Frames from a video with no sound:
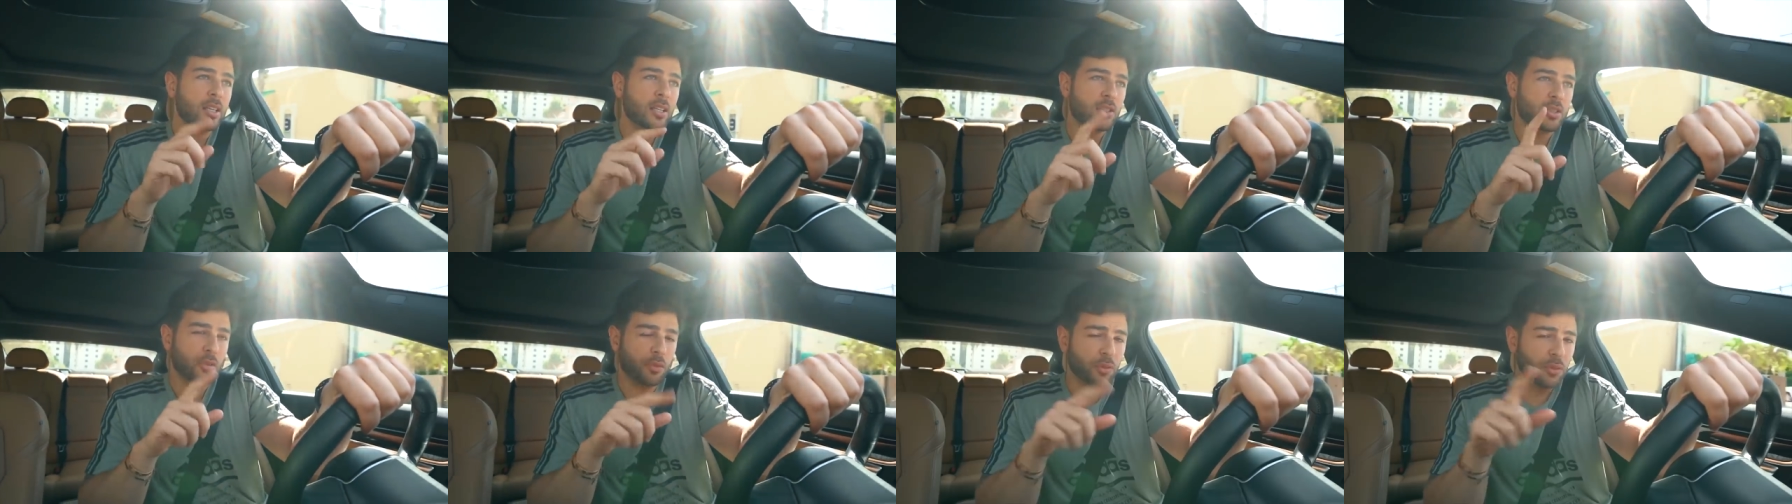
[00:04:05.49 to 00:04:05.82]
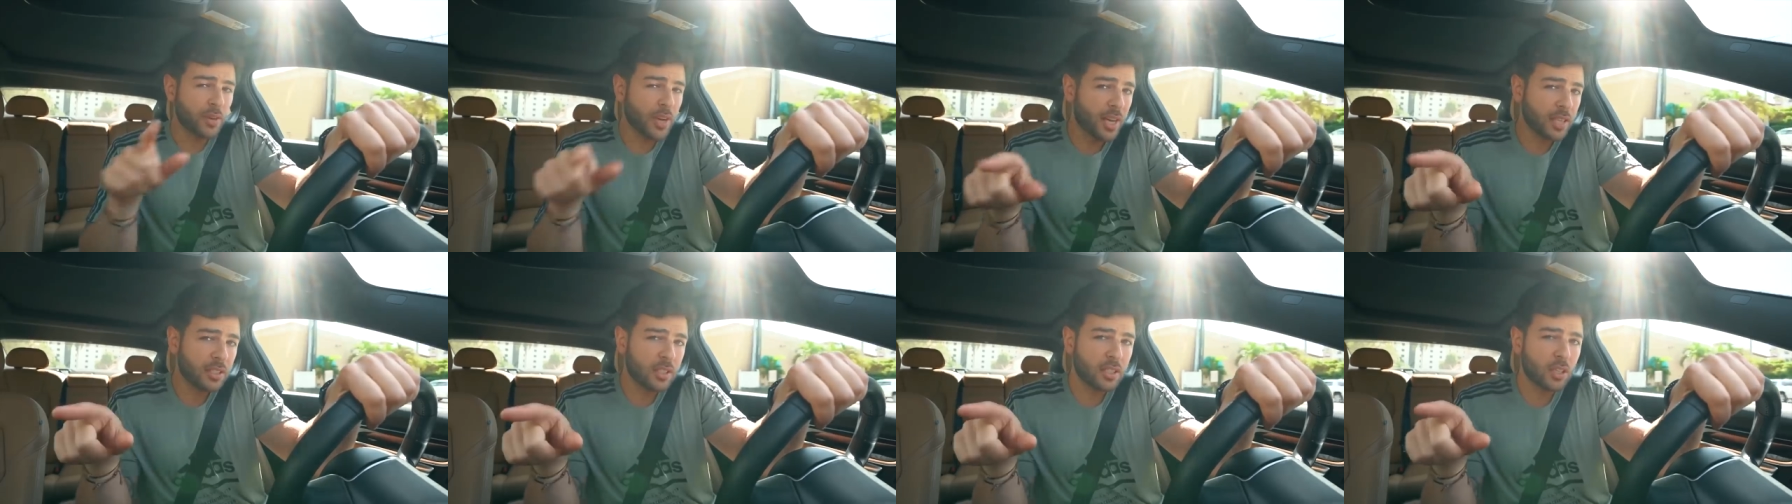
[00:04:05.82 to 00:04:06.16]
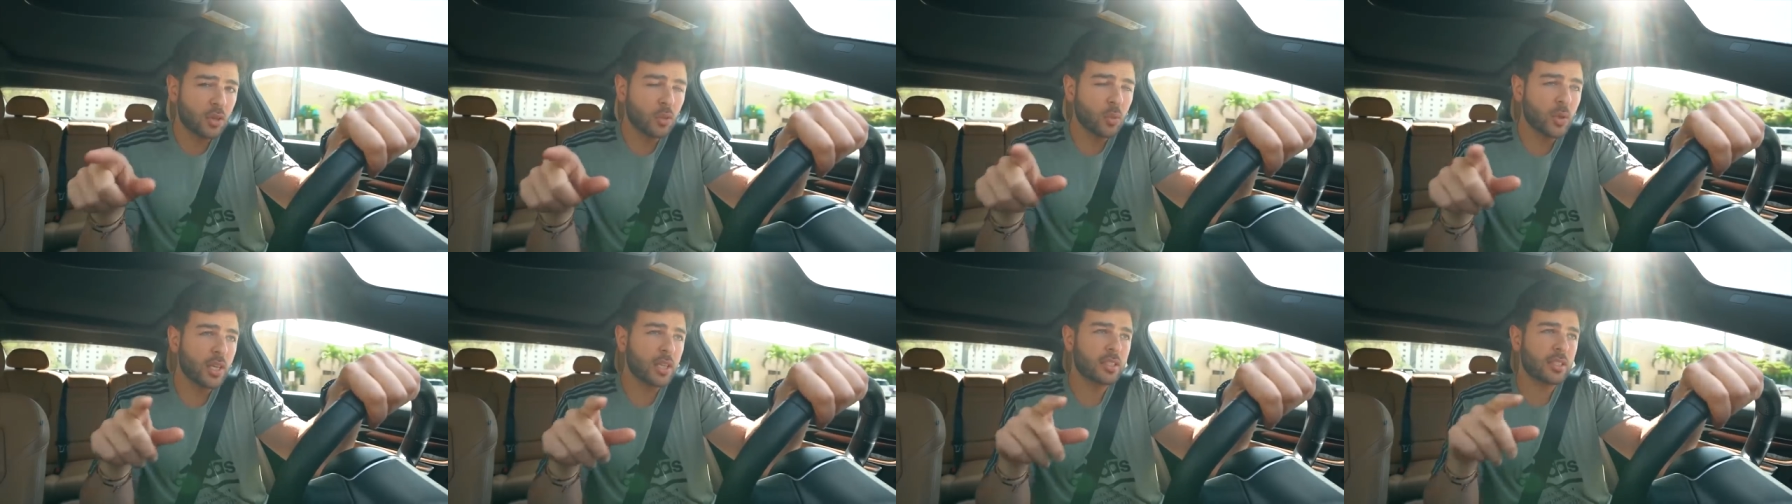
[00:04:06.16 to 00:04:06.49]
So for the next
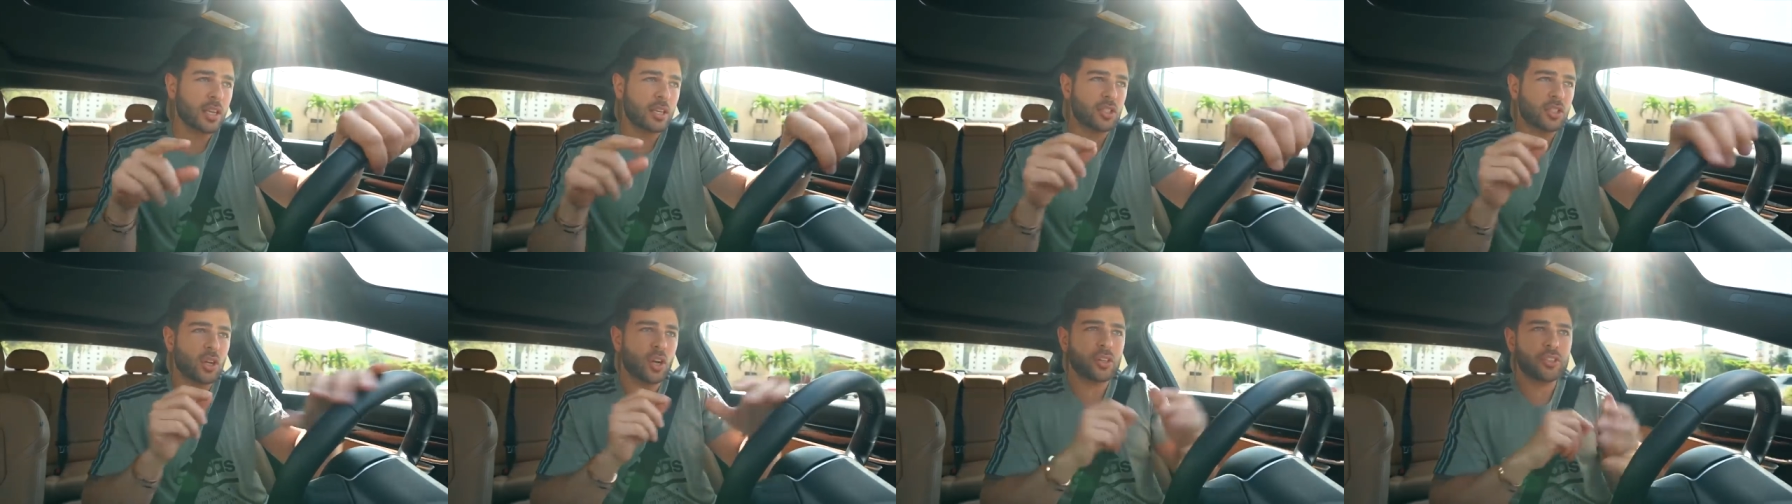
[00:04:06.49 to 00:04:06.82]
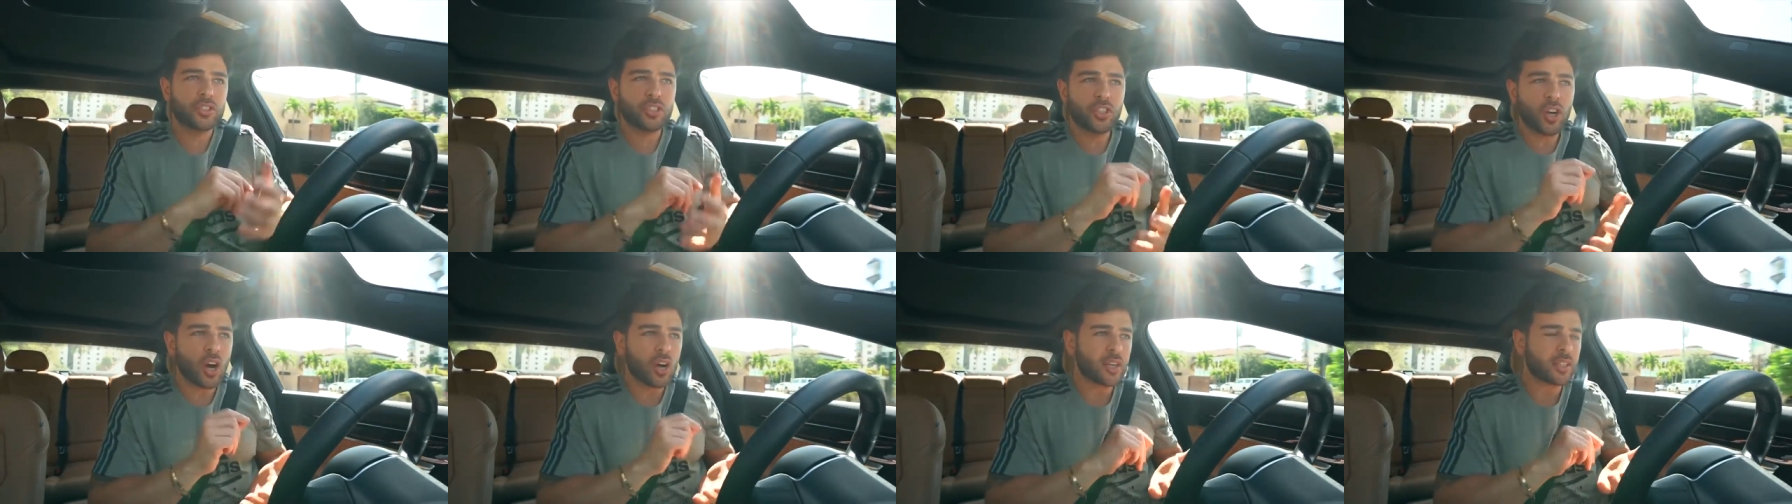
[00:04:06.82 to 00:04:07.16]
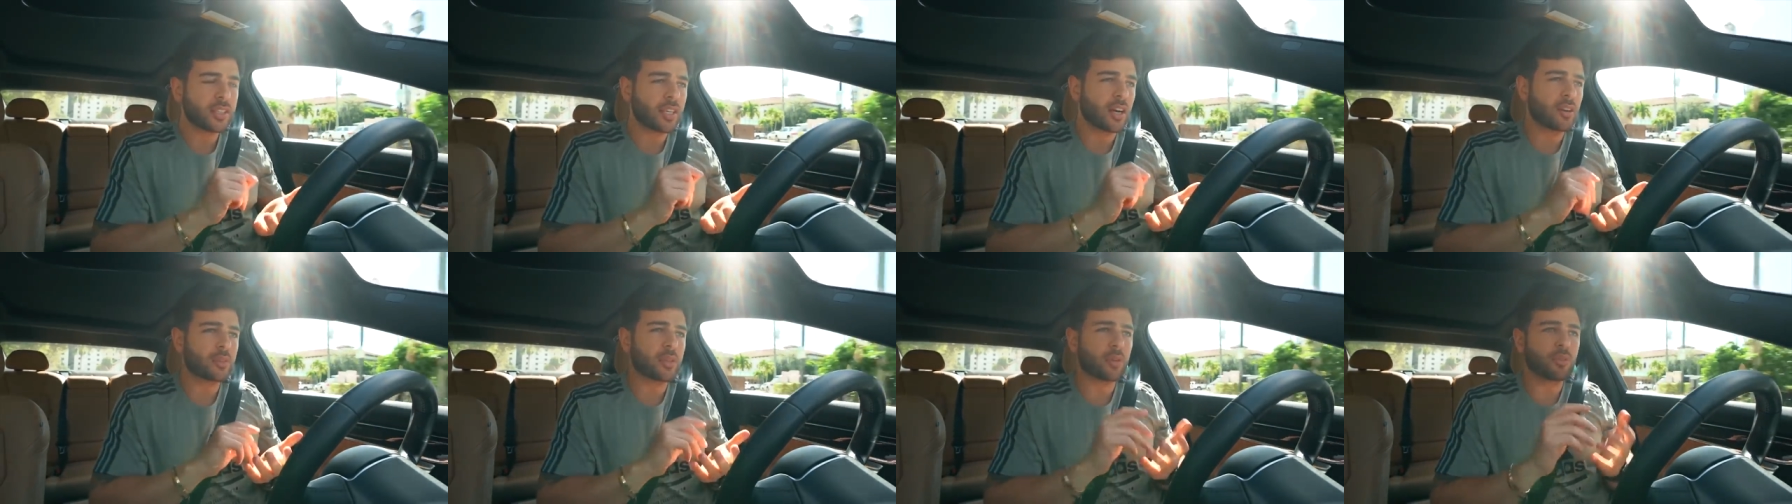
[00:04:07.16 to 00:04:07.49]
two weeks, I started jotting down